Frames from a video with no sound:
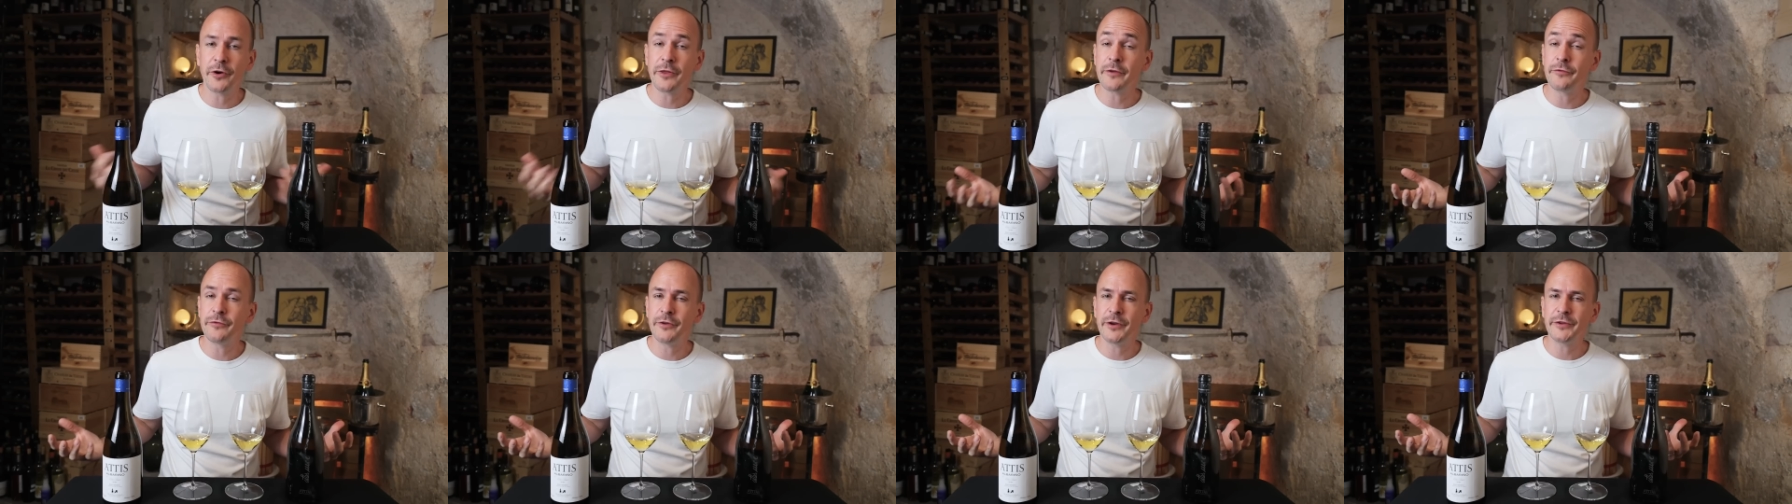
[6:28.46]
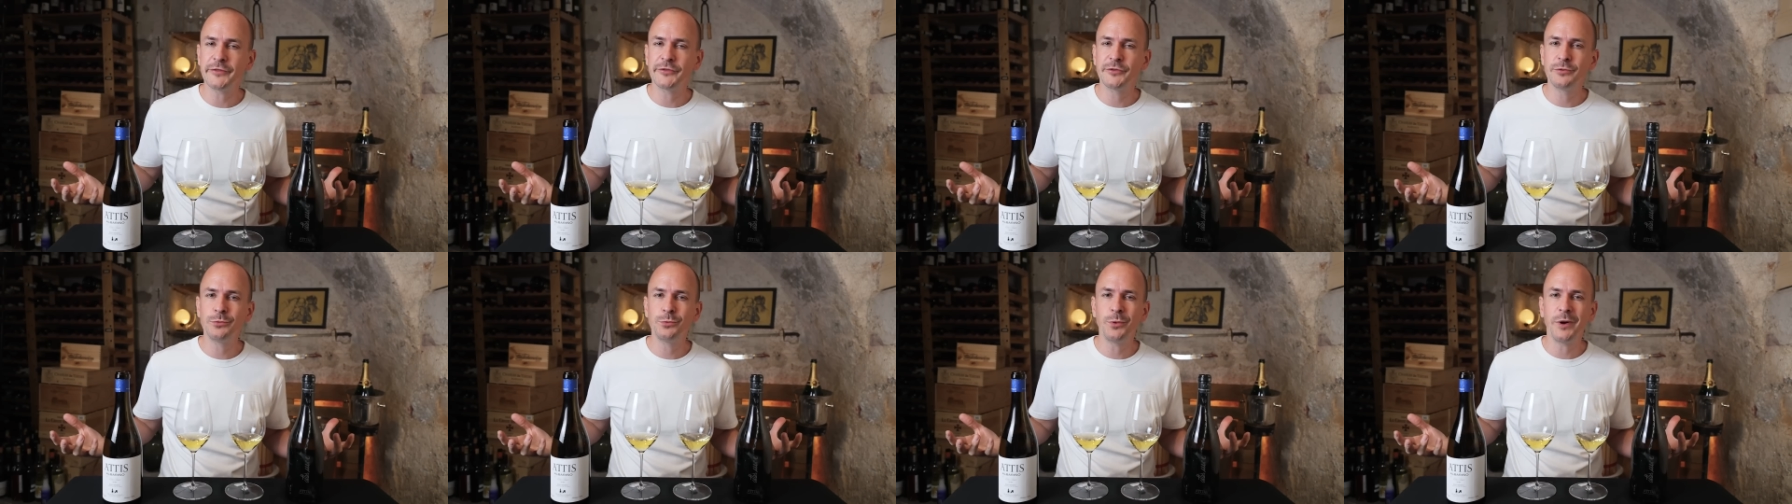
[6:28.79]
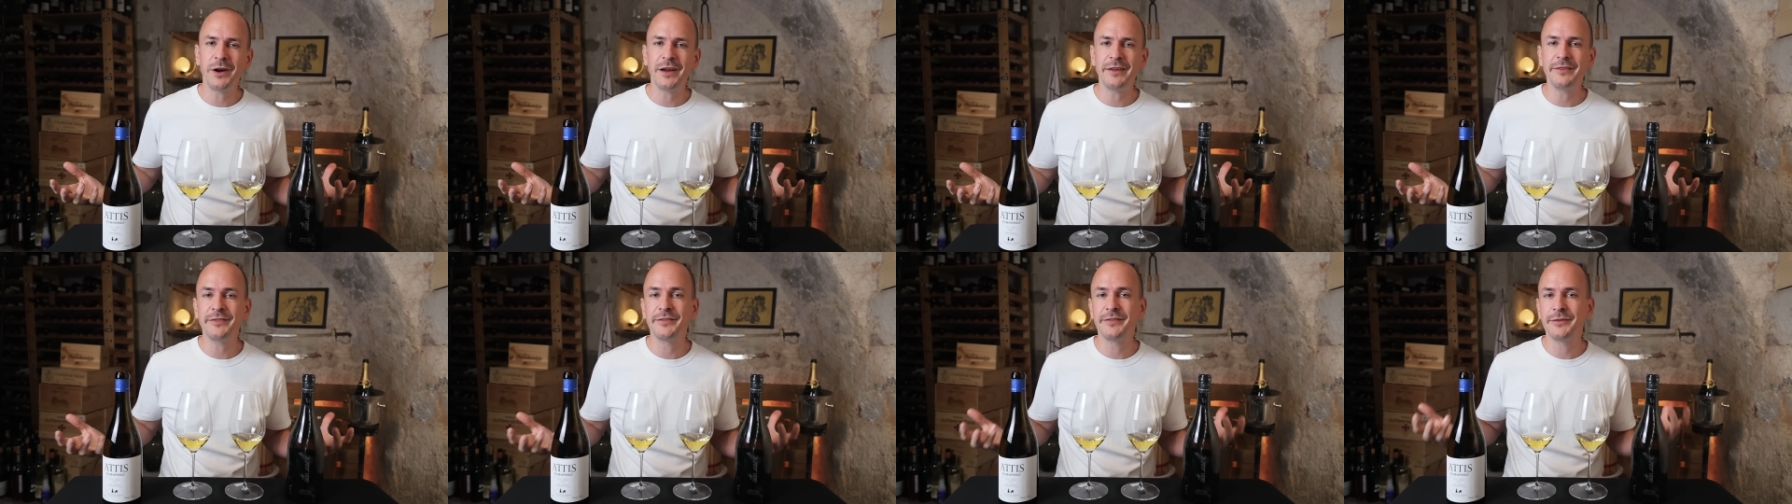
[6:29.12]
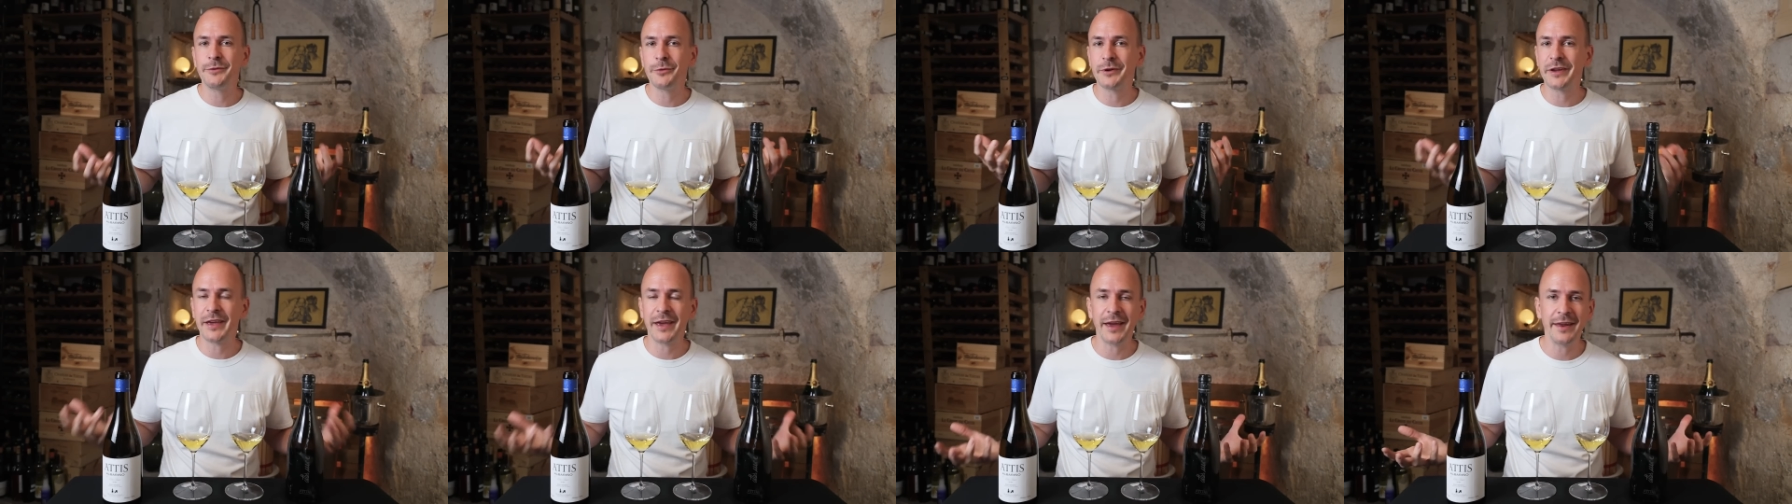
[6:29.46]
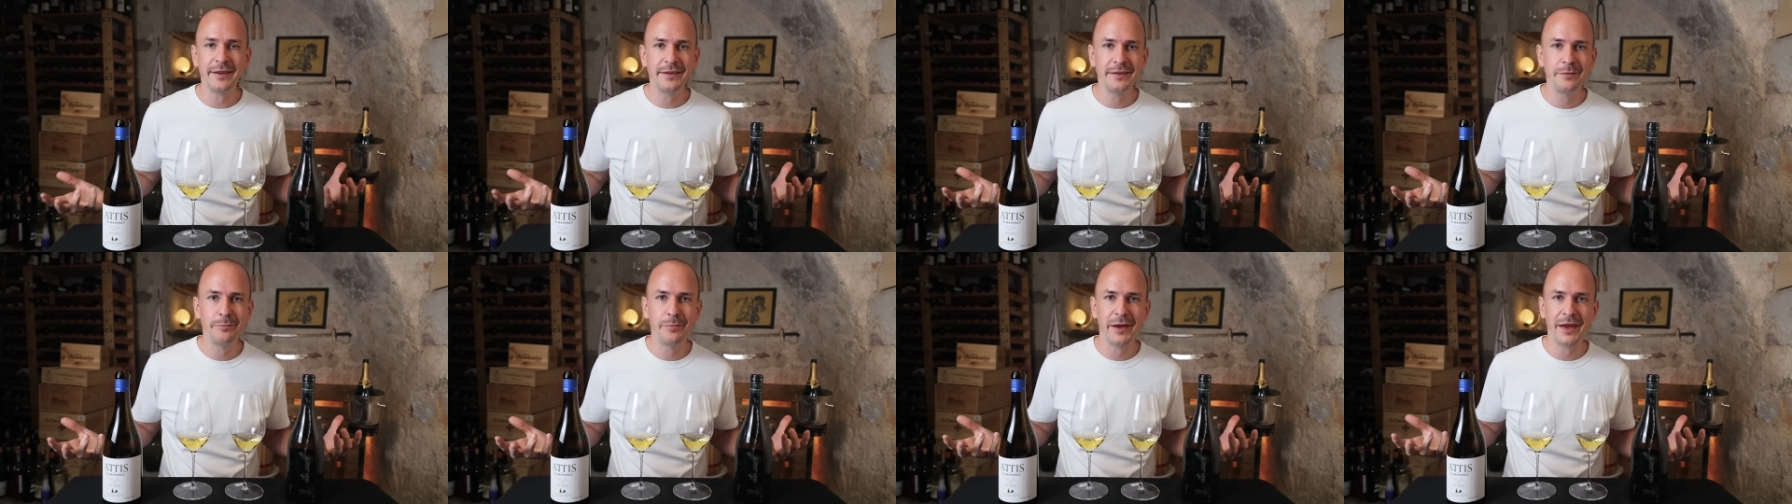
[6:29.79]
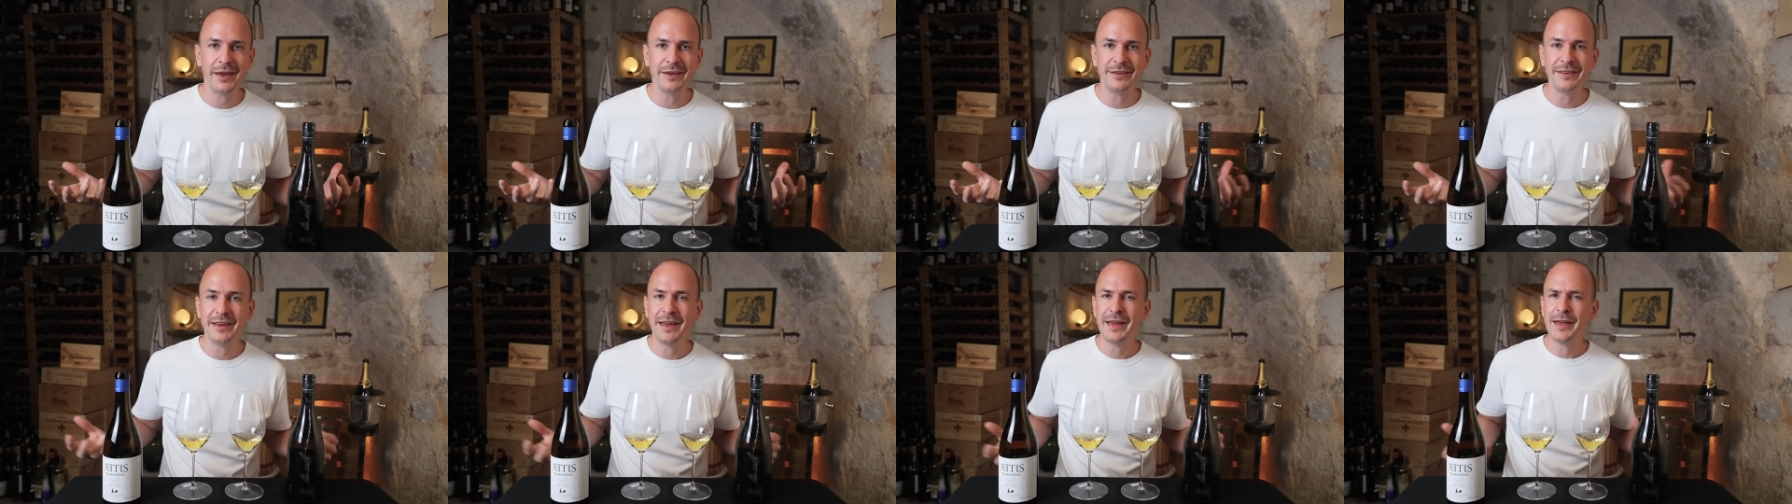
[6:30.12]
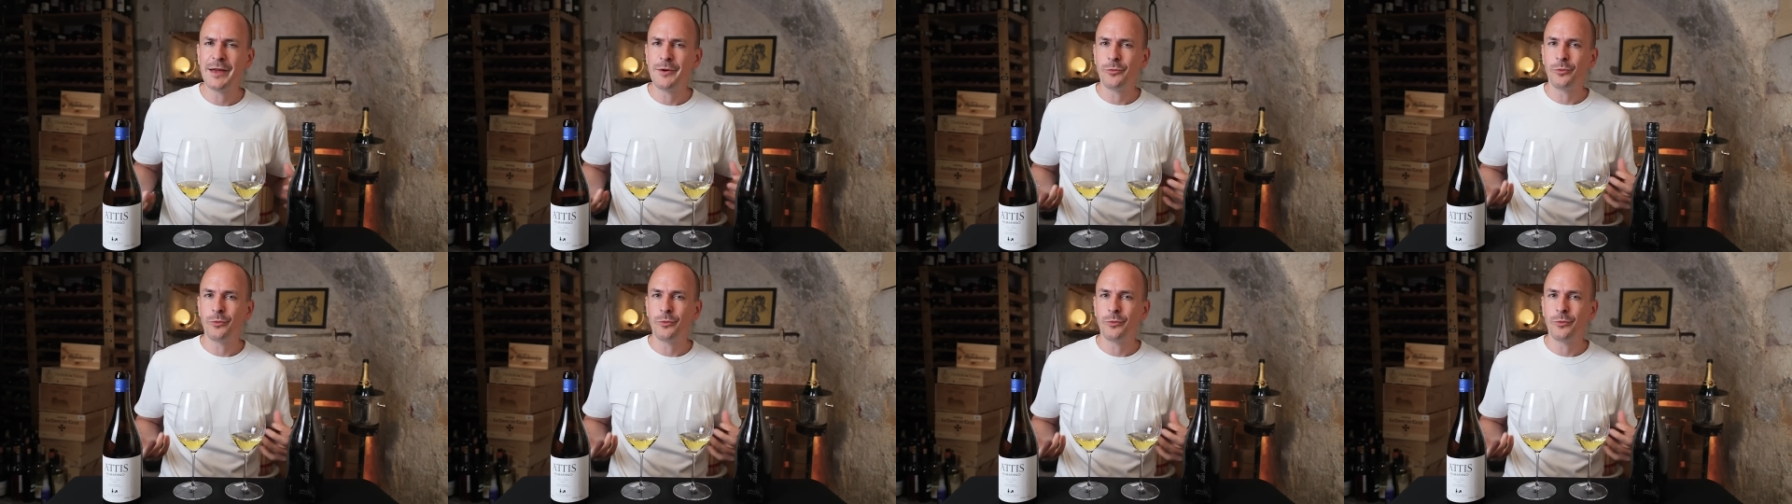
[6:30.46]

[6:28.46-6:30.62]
for the first two wines, you can debate